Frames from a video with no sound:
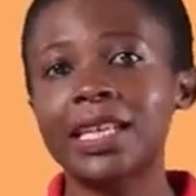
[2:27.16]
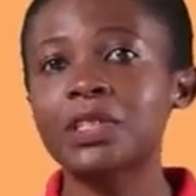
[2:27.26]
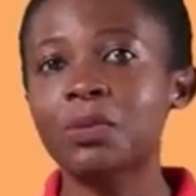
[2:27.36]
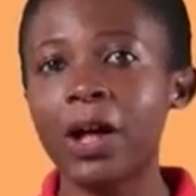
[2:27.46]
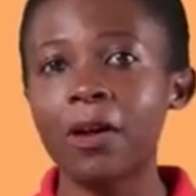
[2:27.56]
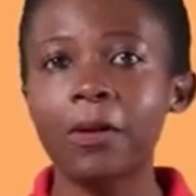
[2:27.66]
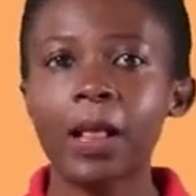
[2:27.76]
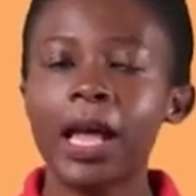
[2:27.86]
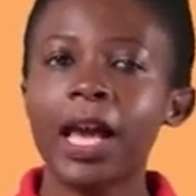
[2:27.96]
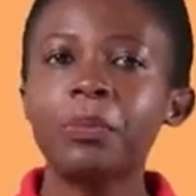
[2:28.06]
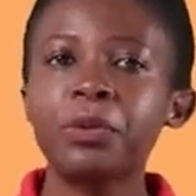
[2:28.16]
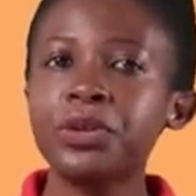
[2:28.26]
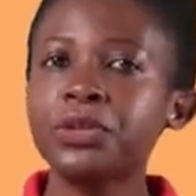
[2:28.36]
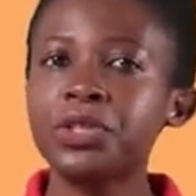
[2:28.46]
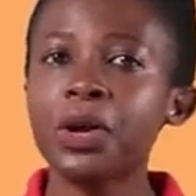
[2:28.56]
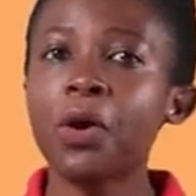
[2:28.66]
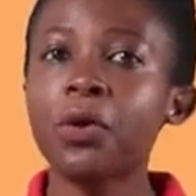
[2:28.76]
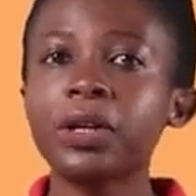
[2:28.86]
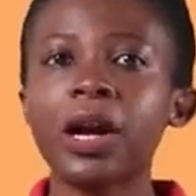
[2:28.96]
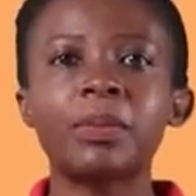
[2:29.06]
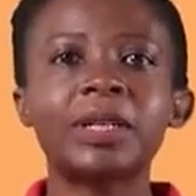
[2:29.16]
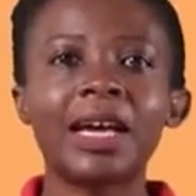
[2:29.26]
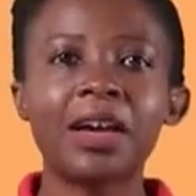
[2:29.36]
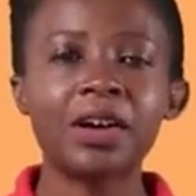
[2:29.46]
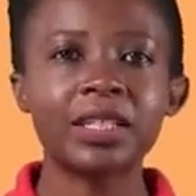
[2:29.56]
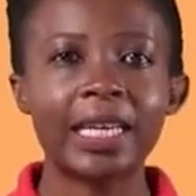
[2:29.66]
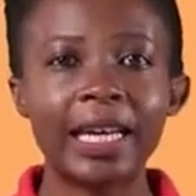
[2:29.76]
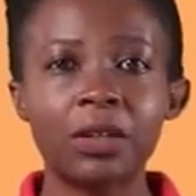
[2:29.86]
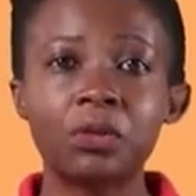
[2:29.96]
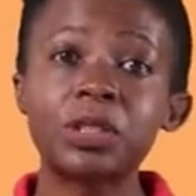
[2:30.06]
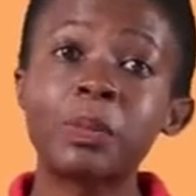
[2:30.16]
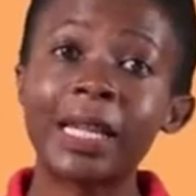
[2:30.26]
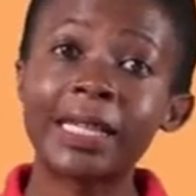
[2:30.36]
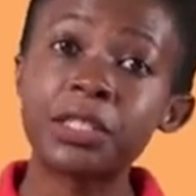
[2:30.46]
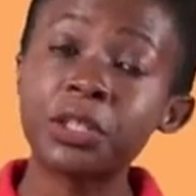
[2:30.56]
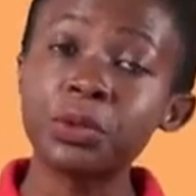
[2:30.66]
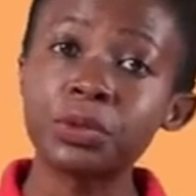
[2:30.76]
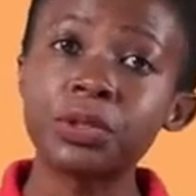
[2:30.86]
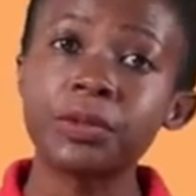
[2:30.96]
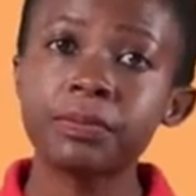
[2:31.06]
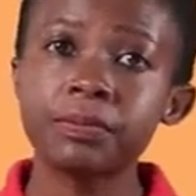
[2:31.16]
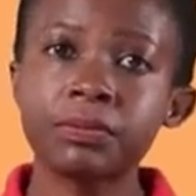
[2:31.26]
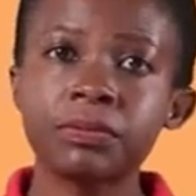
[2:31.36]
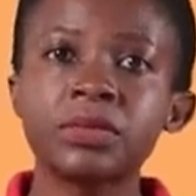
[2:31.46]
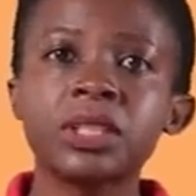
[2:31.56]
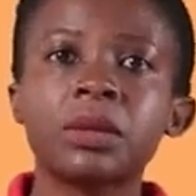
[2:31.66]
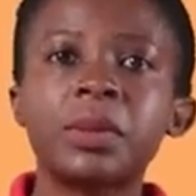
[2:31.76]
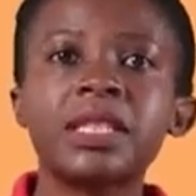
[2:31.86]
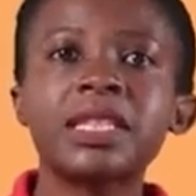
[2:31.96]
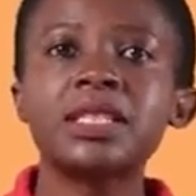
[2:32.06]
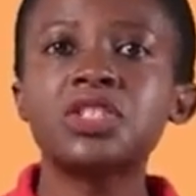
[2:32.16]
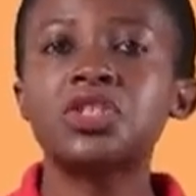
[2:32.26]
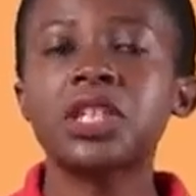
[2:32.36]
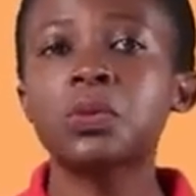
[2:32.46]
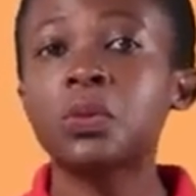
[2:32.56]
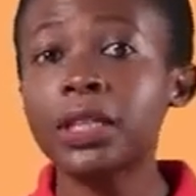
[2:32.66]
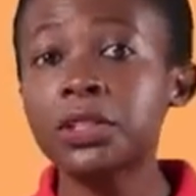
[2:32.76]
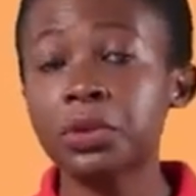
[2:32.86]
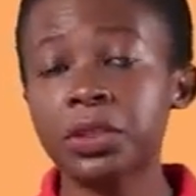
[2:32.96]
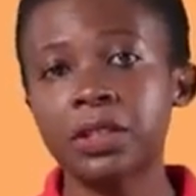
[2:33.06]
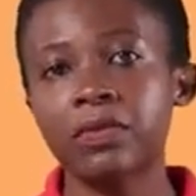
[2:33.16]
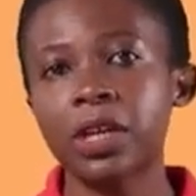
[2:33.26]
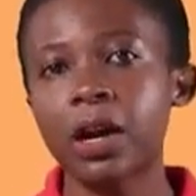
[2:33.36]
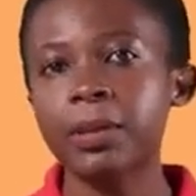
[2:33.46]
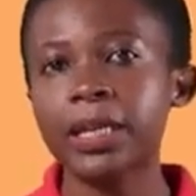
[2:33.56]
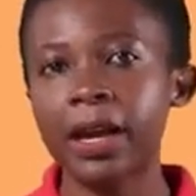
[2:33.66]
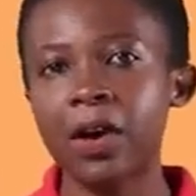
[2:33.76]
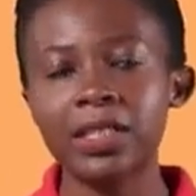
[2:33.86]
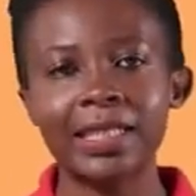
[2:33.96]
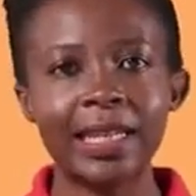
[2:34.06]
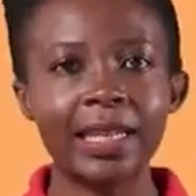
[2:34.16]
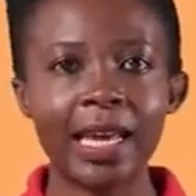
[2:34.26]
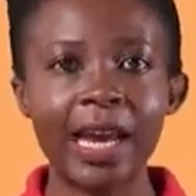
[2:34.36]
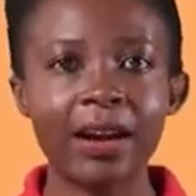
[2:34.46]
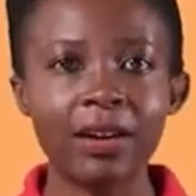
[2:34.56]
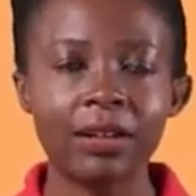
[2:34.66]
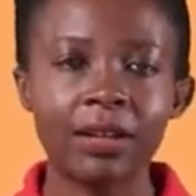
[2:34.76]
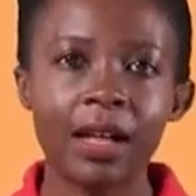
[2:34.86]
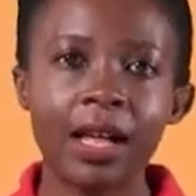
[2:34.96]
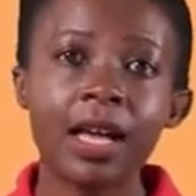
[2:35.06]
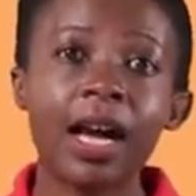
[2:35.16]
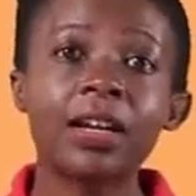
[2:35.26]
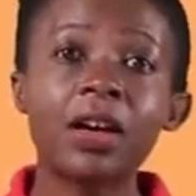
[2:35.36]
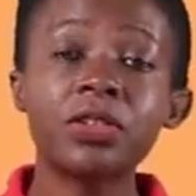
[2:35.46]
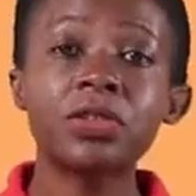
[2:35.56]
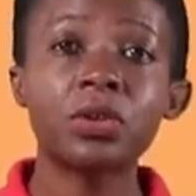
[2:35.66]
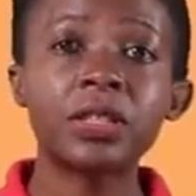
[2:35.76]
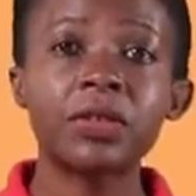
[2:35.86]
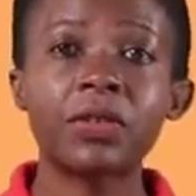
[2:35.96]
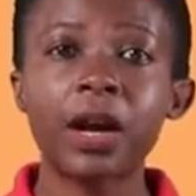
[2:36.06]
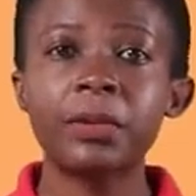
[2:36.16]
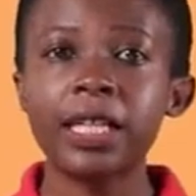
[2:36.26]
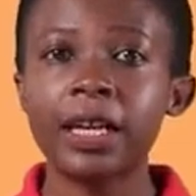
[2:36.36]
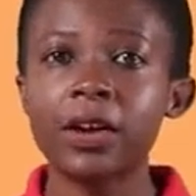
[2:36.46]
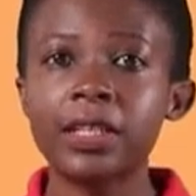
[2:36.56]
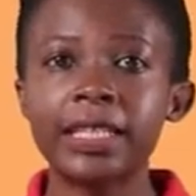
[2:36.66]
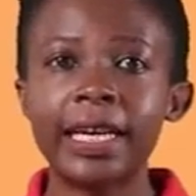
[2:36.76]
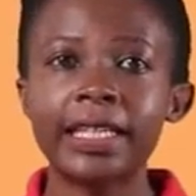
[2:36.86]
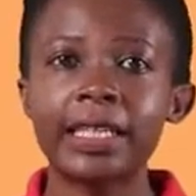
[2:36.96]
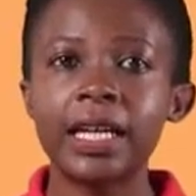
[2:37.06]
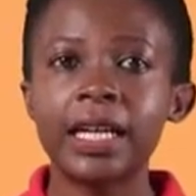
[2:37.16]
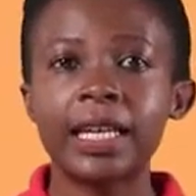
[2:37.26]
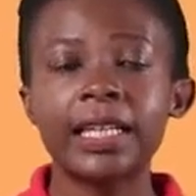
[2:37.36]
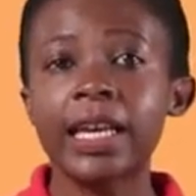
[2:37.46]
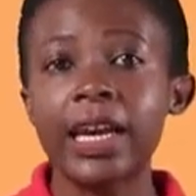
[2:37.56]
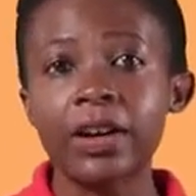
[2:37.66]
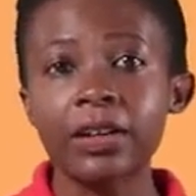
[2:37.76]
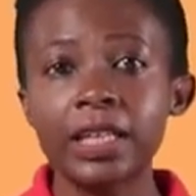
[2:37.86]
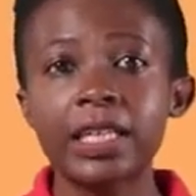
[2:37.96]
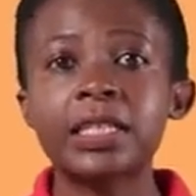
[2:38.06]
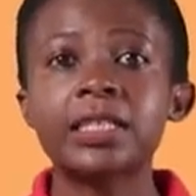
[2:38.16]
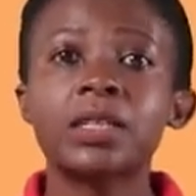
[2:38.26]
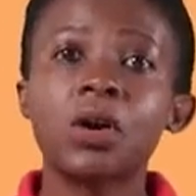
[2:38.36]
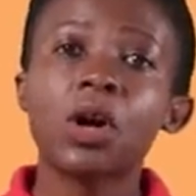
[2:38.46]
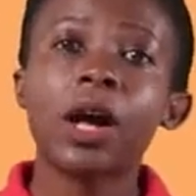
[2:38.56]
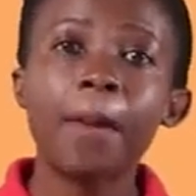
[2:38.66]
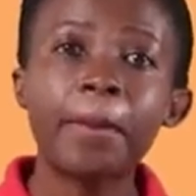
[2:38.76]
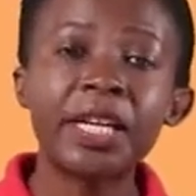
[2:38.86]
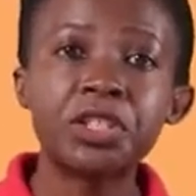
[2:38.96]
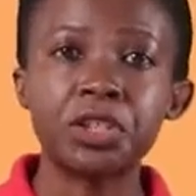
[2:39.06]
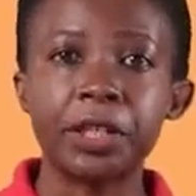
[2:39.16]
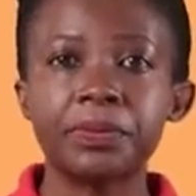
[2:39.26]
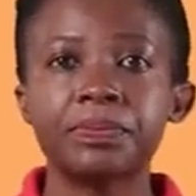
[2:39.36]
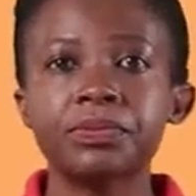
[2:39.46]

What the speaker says: as well and produce their own carbon dioxide, which plants use. But this is just one source of the carbon dioxide in the air. Another source of carbon dioxide in the air is combustion.